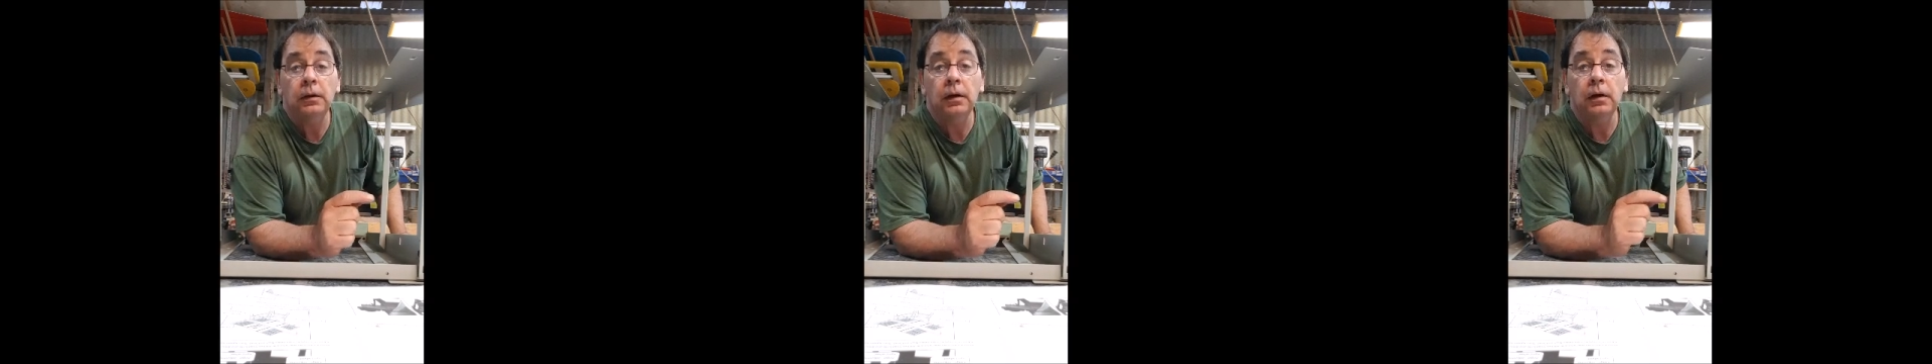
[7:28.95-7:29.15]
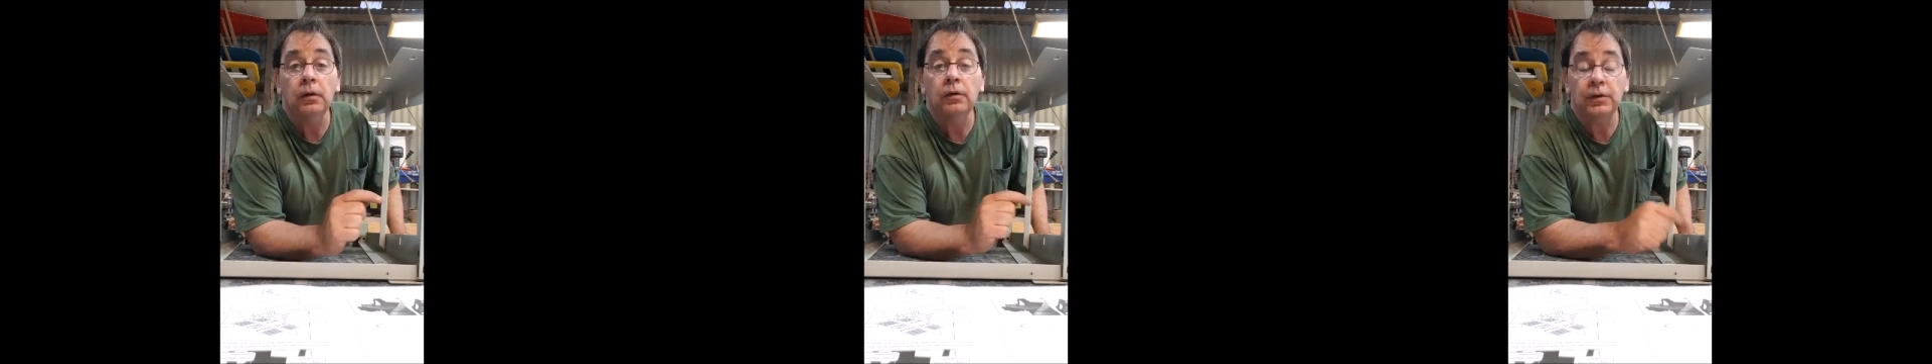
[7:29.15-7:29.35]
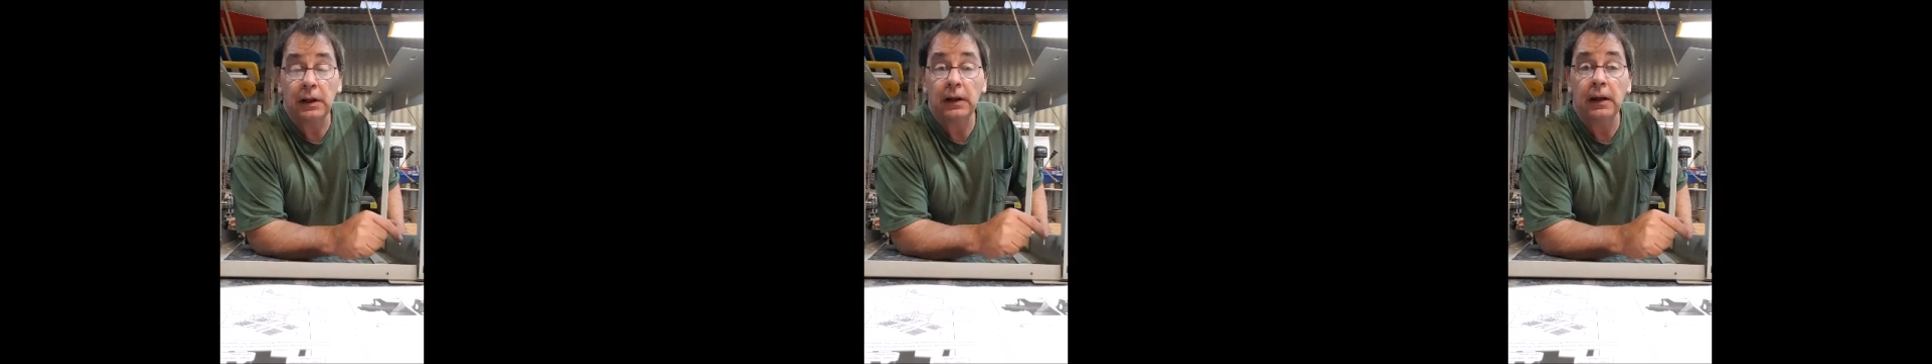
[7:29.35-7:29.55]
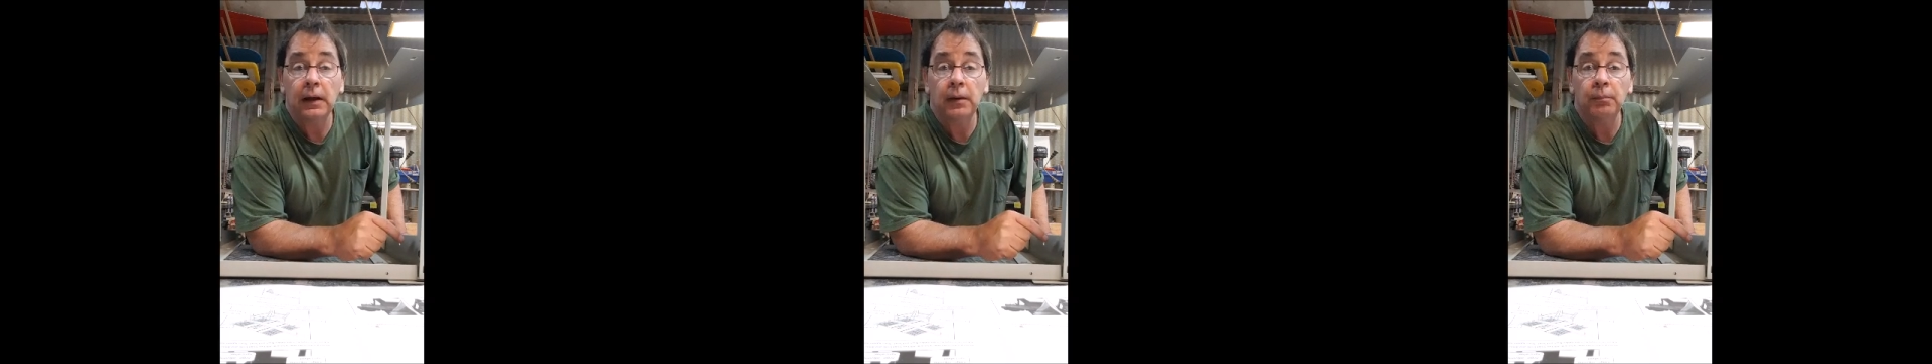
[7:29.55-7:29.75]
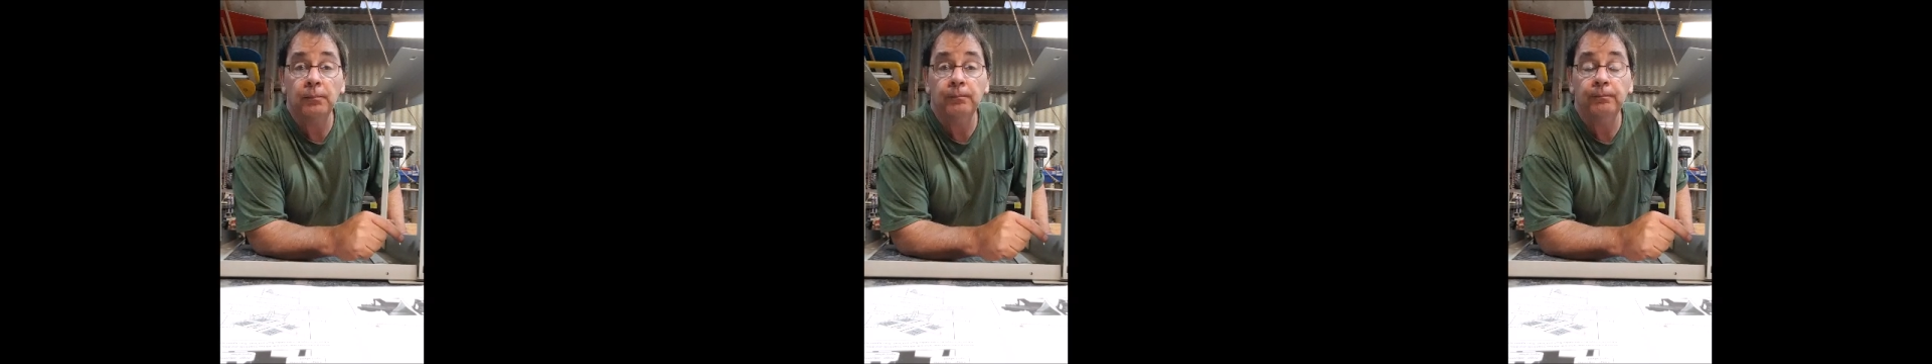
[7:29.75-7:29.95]
You can use a
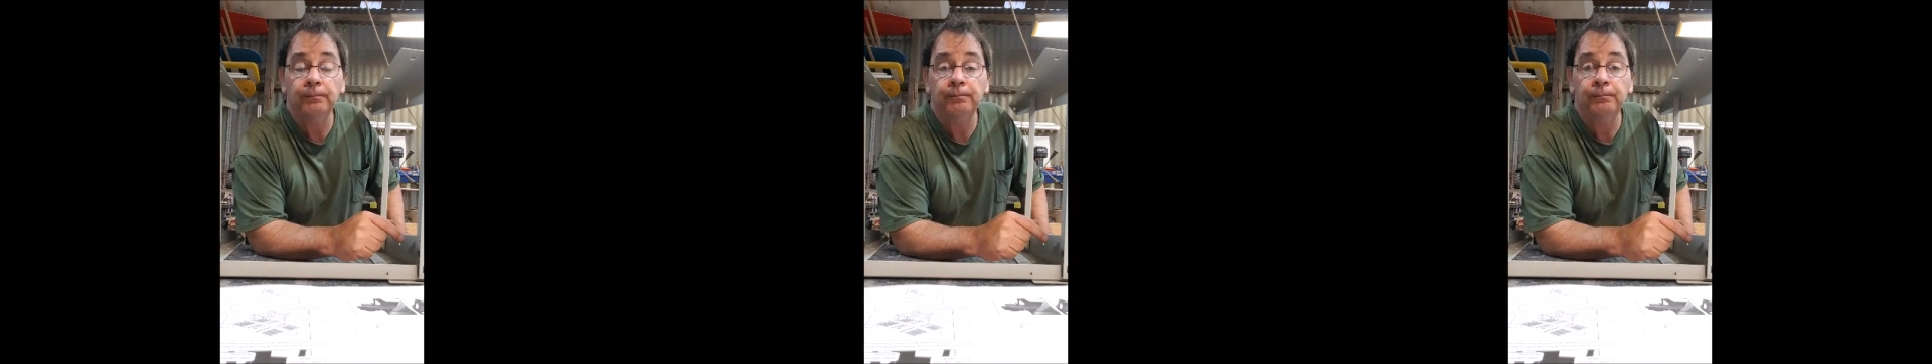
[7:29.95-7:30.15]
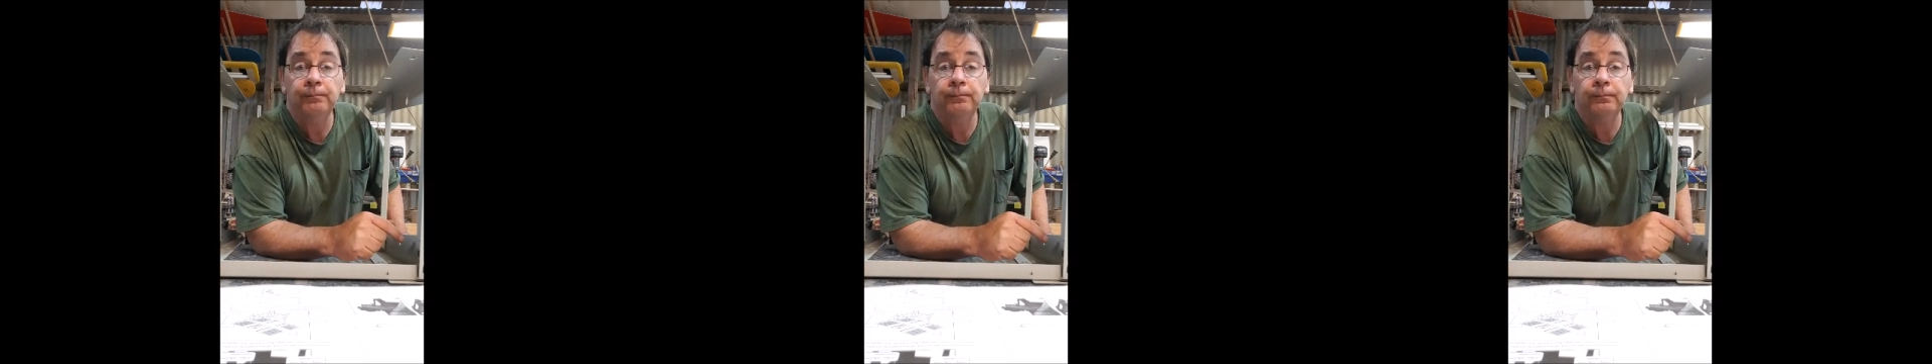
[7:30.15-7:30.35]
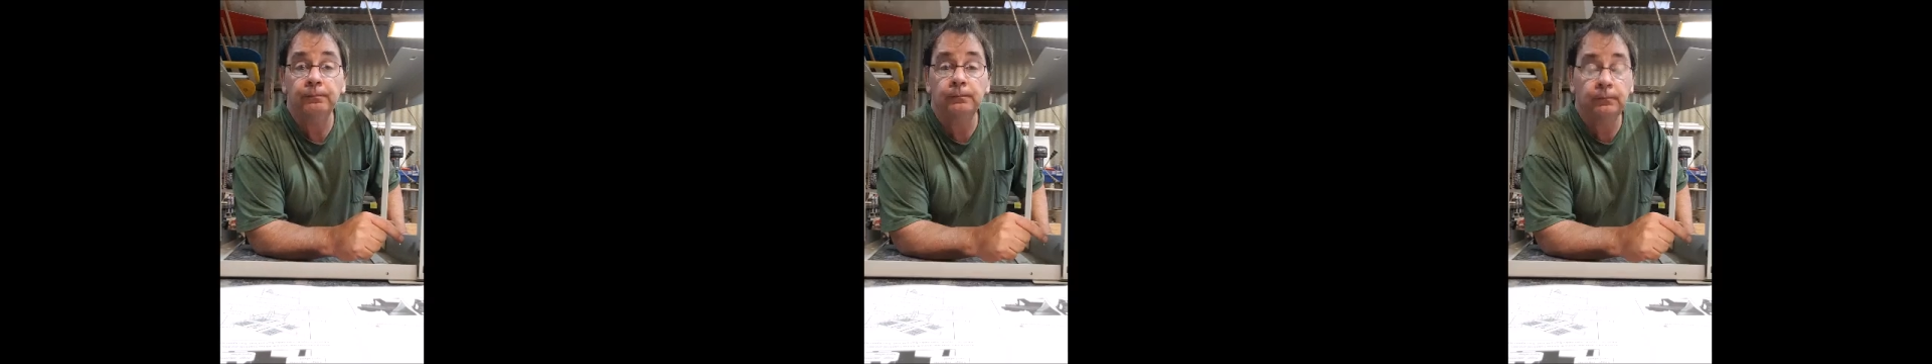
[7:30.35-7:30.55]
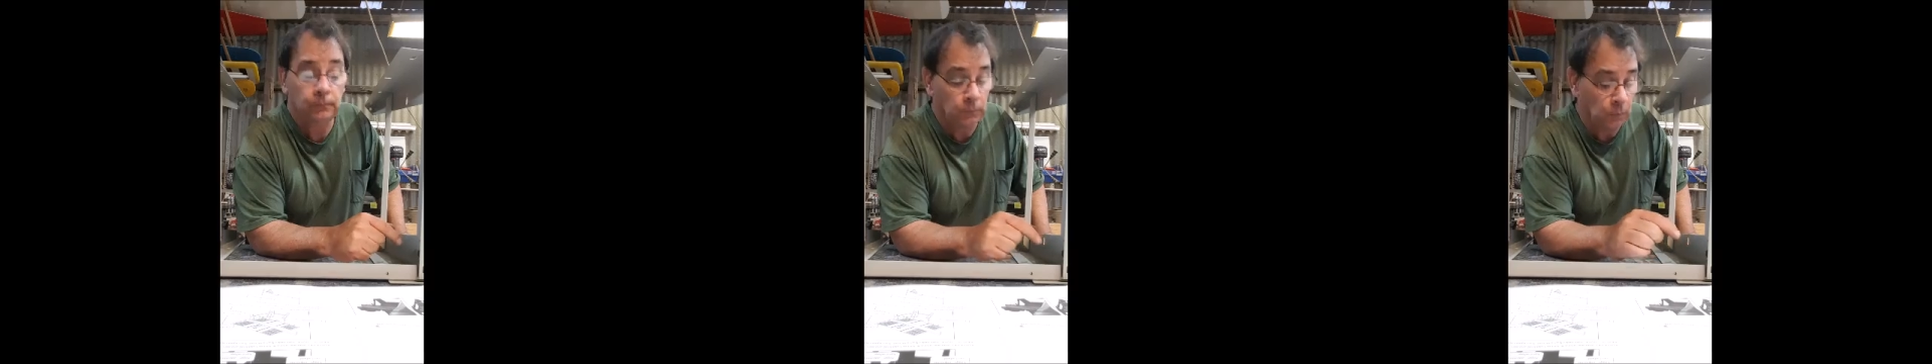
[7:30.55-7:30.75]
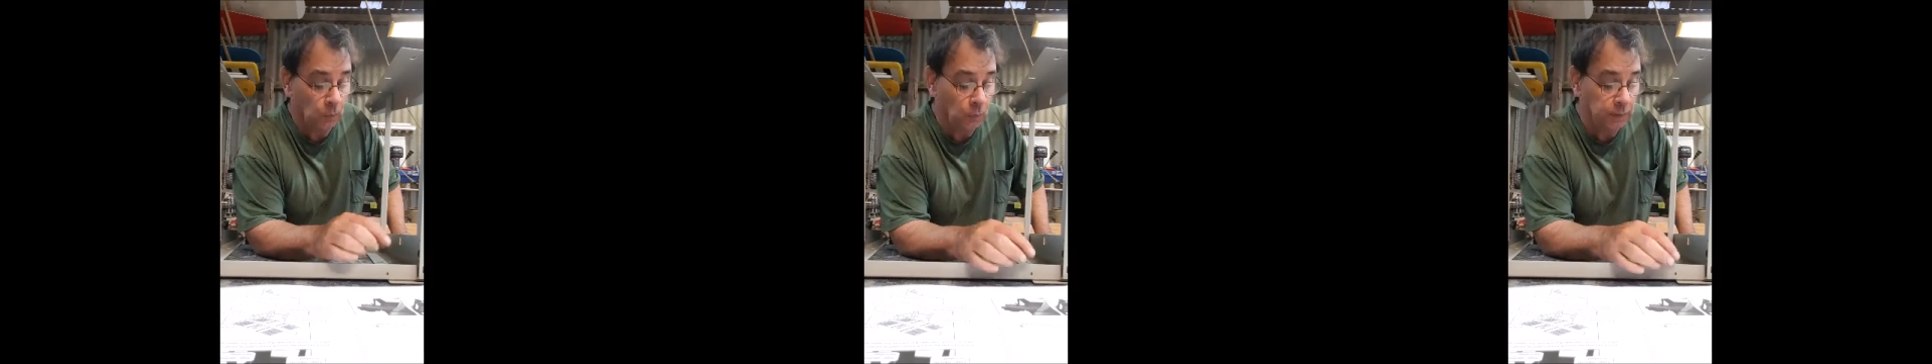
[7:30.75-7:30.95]
clamp,
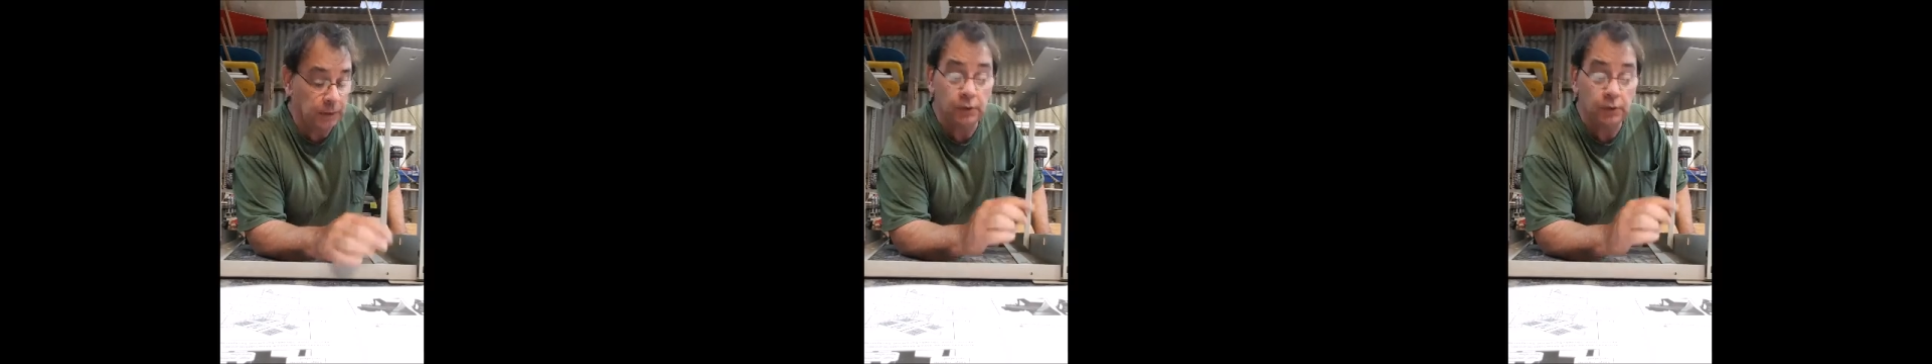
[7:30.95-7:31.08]
or